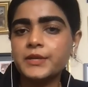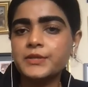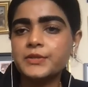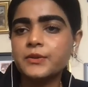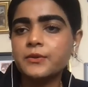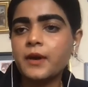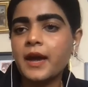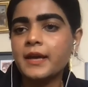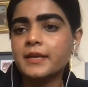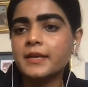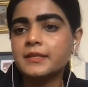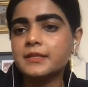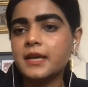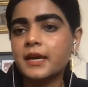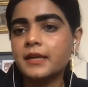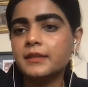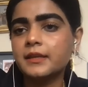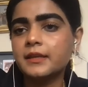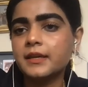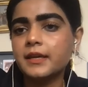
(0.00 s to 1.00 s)
So as I
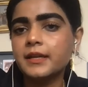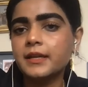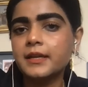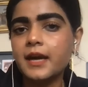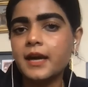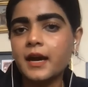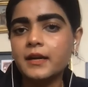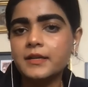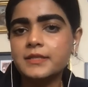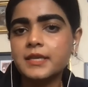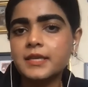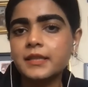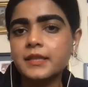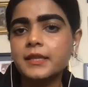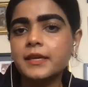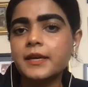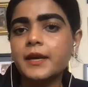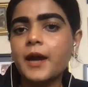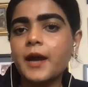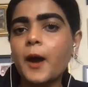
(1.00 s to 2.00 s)
think Ileana said,
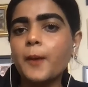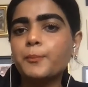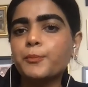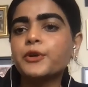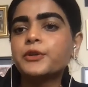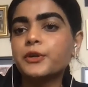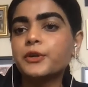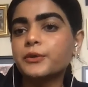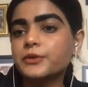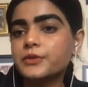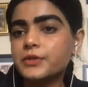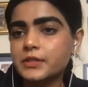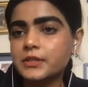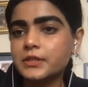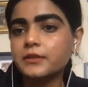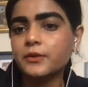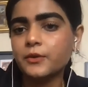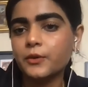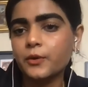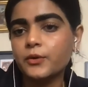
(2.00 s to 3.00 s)
they are
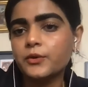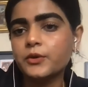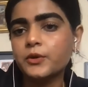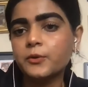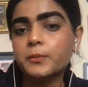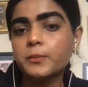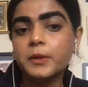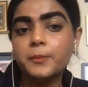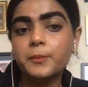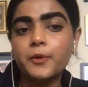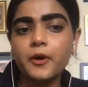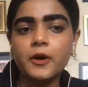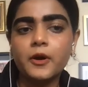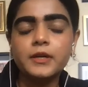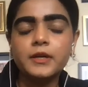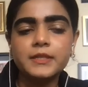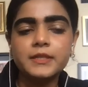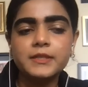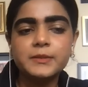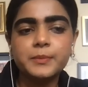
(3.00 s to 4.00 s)
produced, to be put on
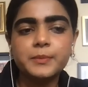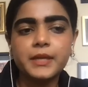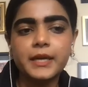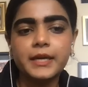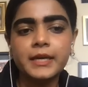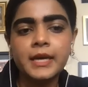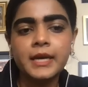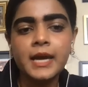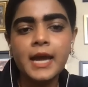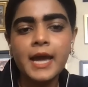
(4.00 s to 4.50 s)
display.